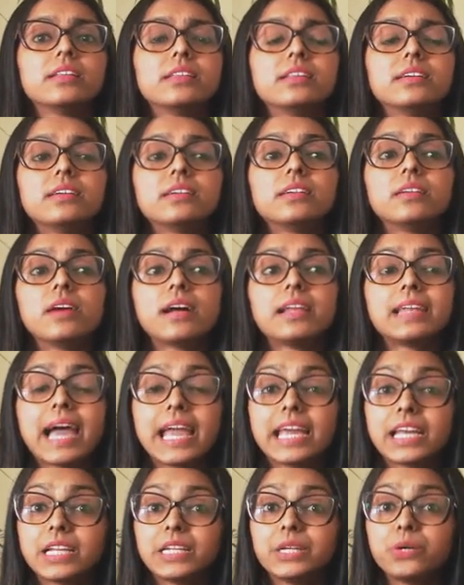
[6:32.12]
the
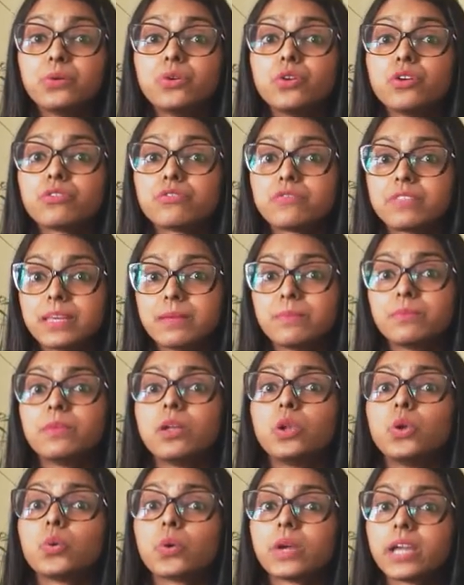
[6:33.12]
likelihood of them
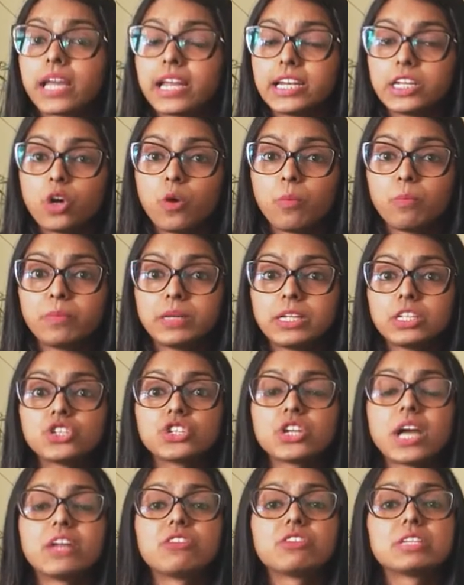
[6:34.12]
looking at your
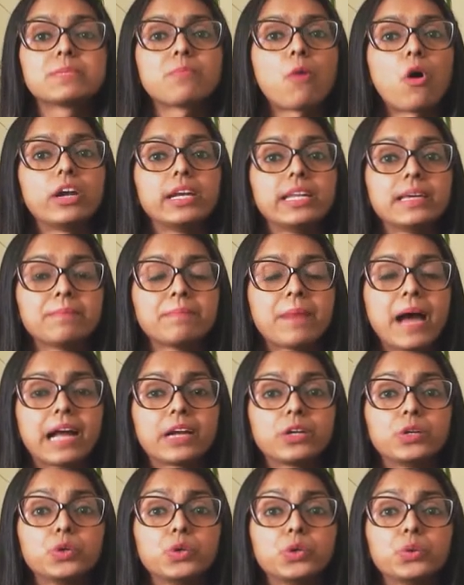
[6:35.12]
pitch and responding
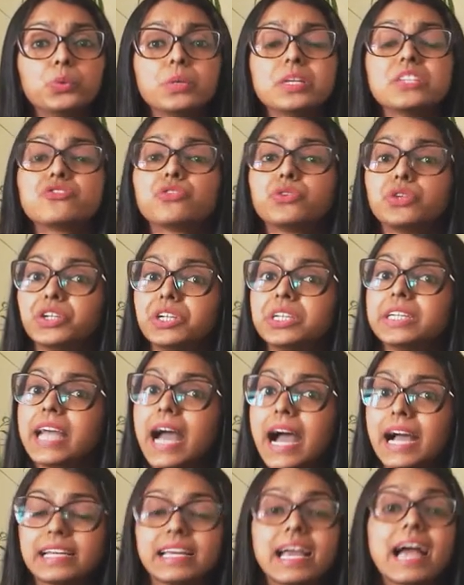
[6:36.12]
back to you is really
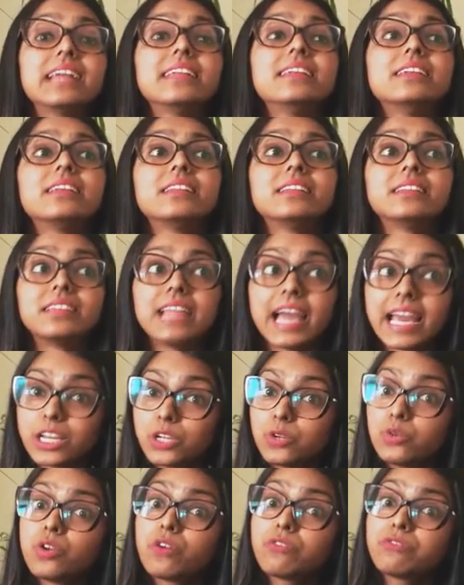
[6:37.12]
high. And the
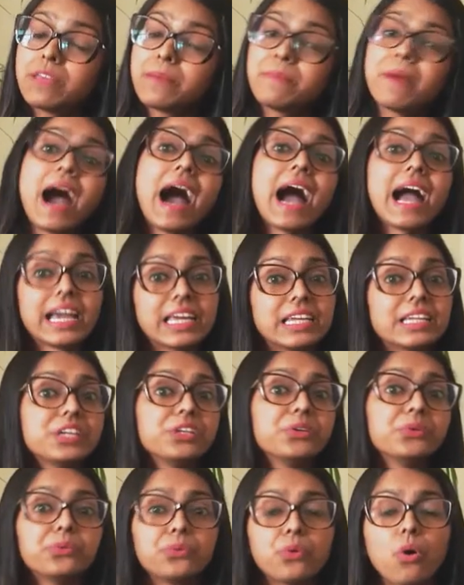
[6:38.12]
likelihood of them
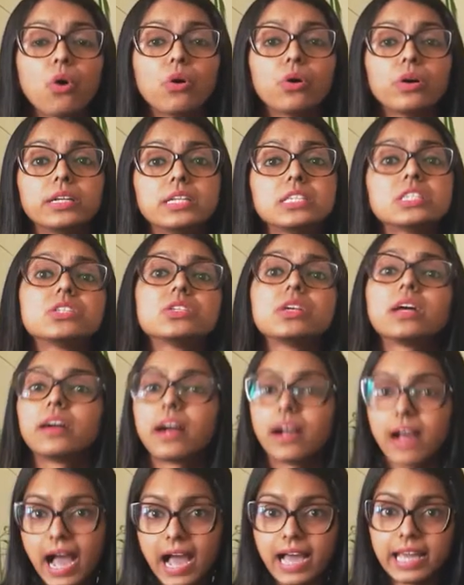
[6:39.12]
hiring you is
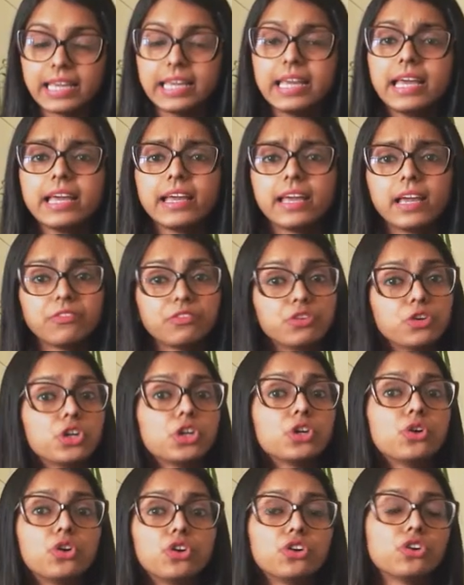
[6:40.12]
high if you're
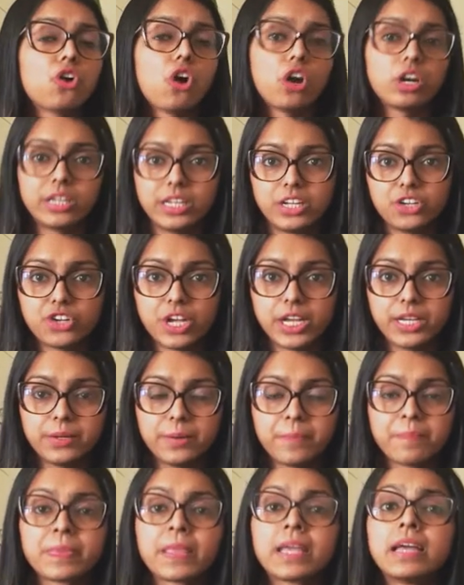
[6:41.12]
a good content writer.